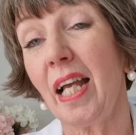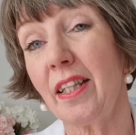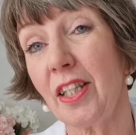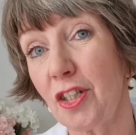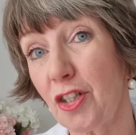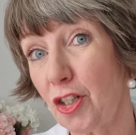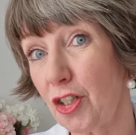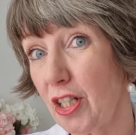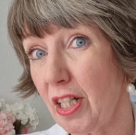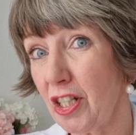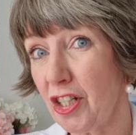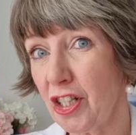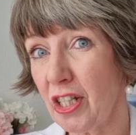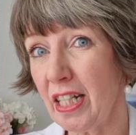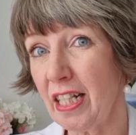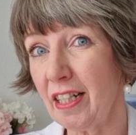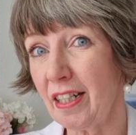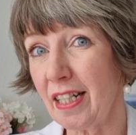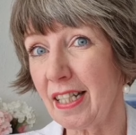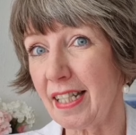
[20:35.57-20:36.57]
And the tradition
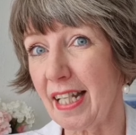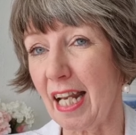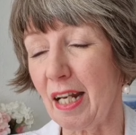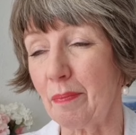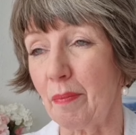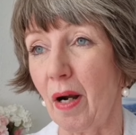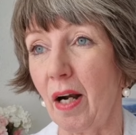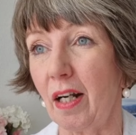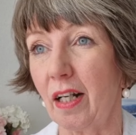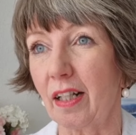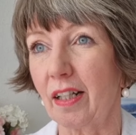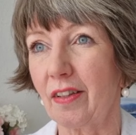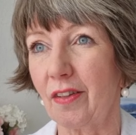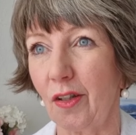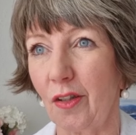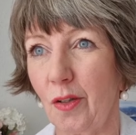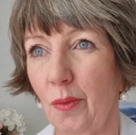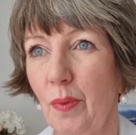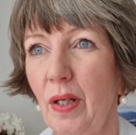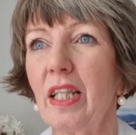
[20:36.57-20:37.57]
here in Denmark,
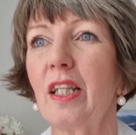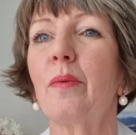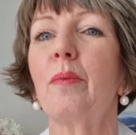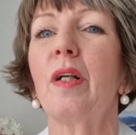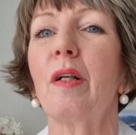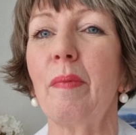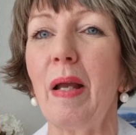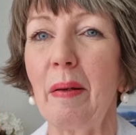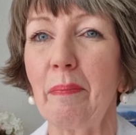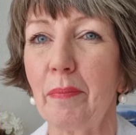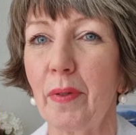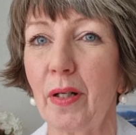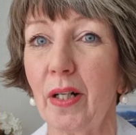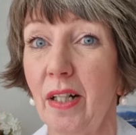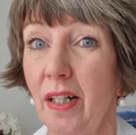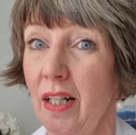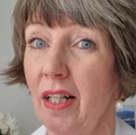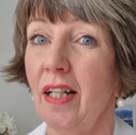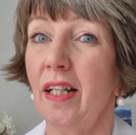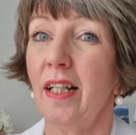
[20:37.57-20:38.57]
the way that we
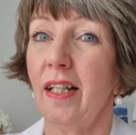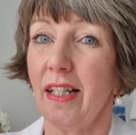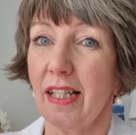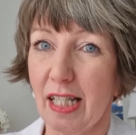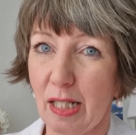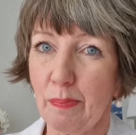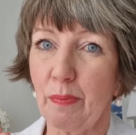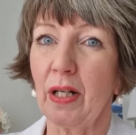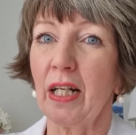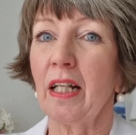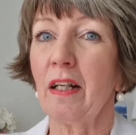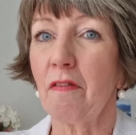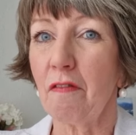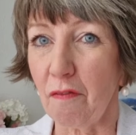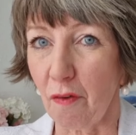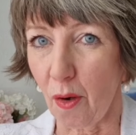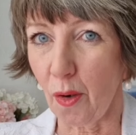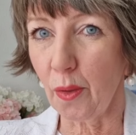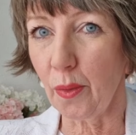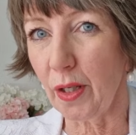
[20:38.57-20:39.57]
remember spring
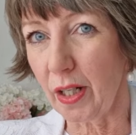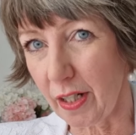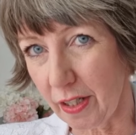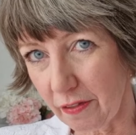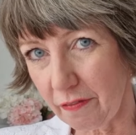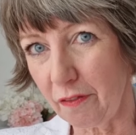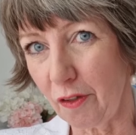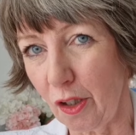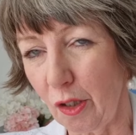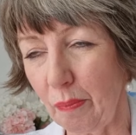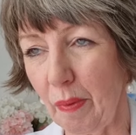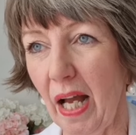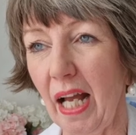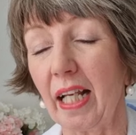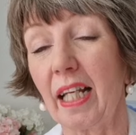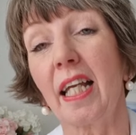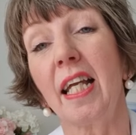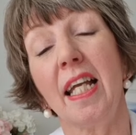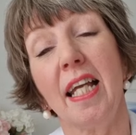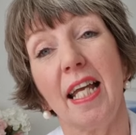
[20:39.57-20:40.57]
forward, fall
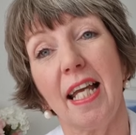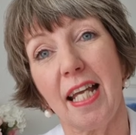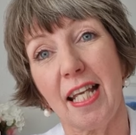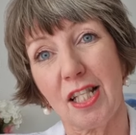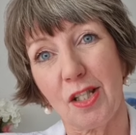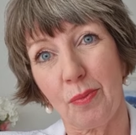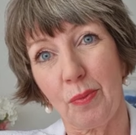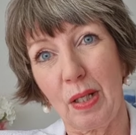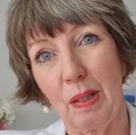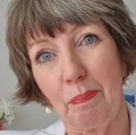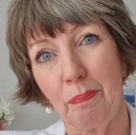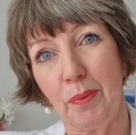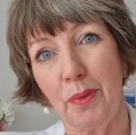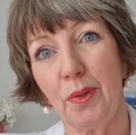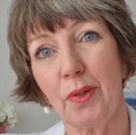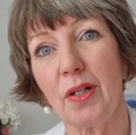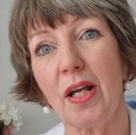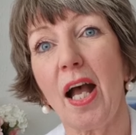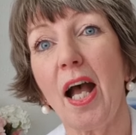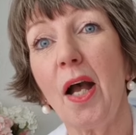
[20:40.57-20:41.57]
back, is we
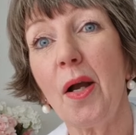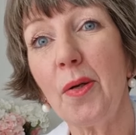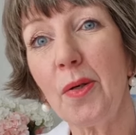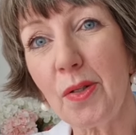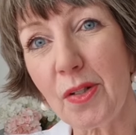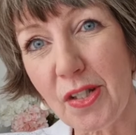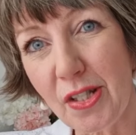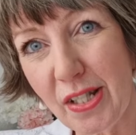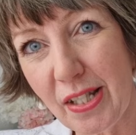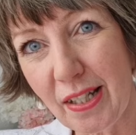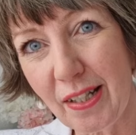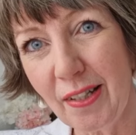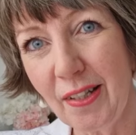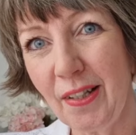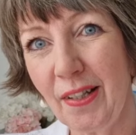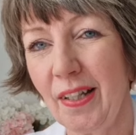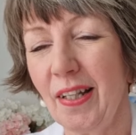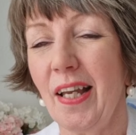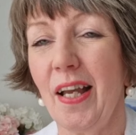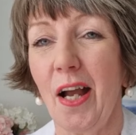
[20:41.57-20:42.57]
put out
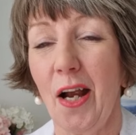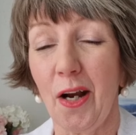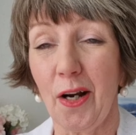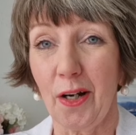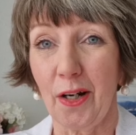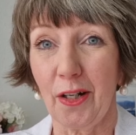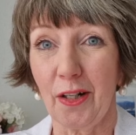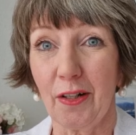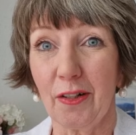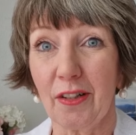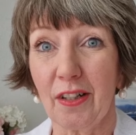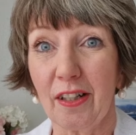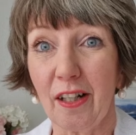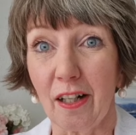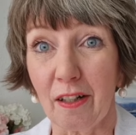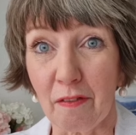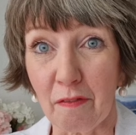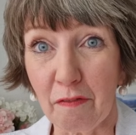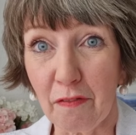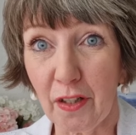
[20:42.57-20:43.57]
our
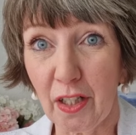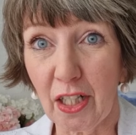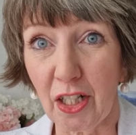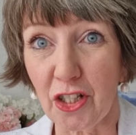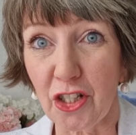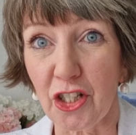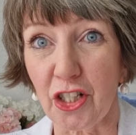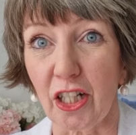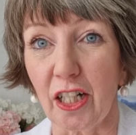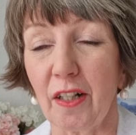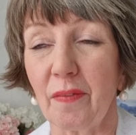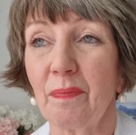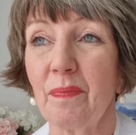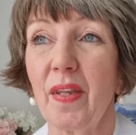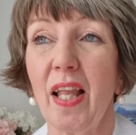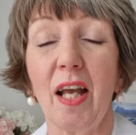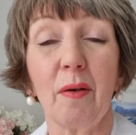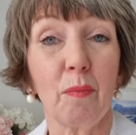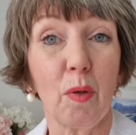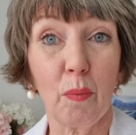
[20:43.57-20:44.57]
garden furniture.
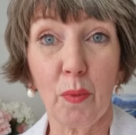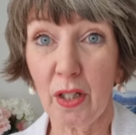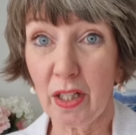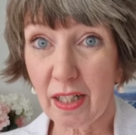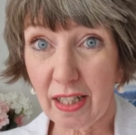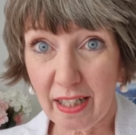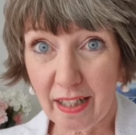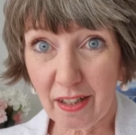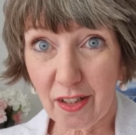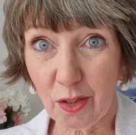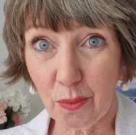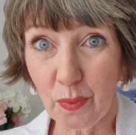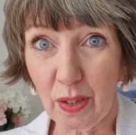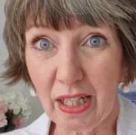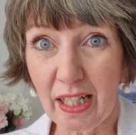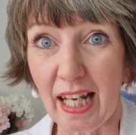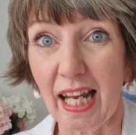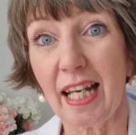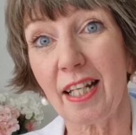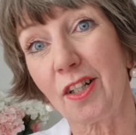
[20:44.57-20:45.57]
And we weren't here the
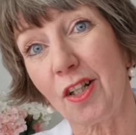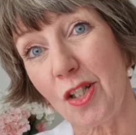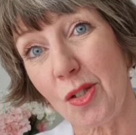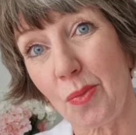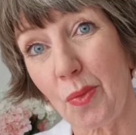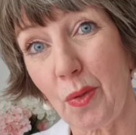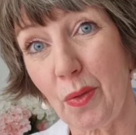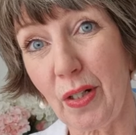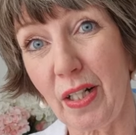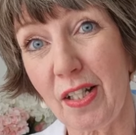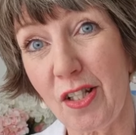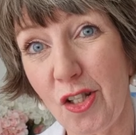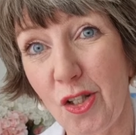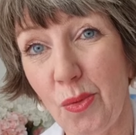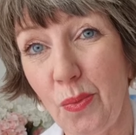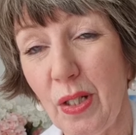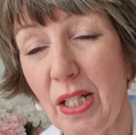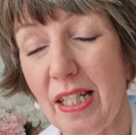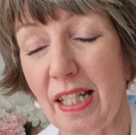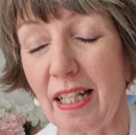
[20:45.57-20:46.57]
weekend because we were in
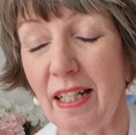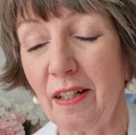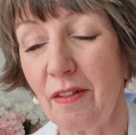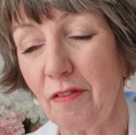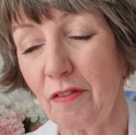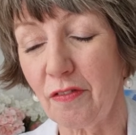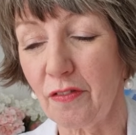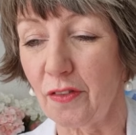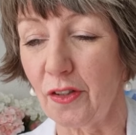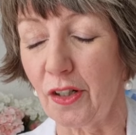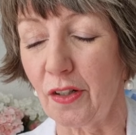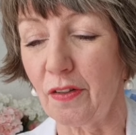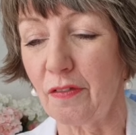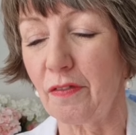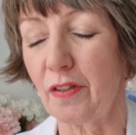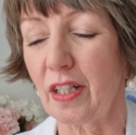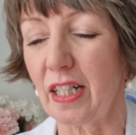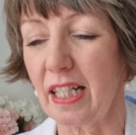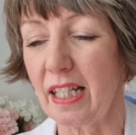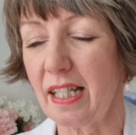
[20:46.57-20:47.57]
Sweden
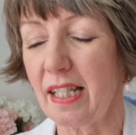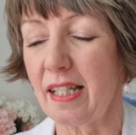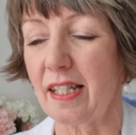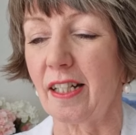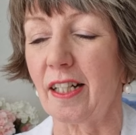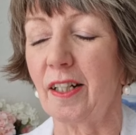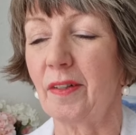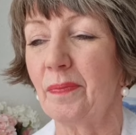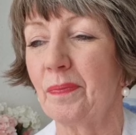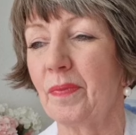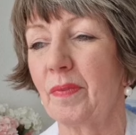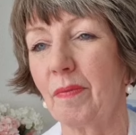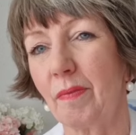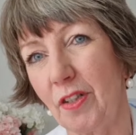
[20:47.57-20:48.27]
for Easter.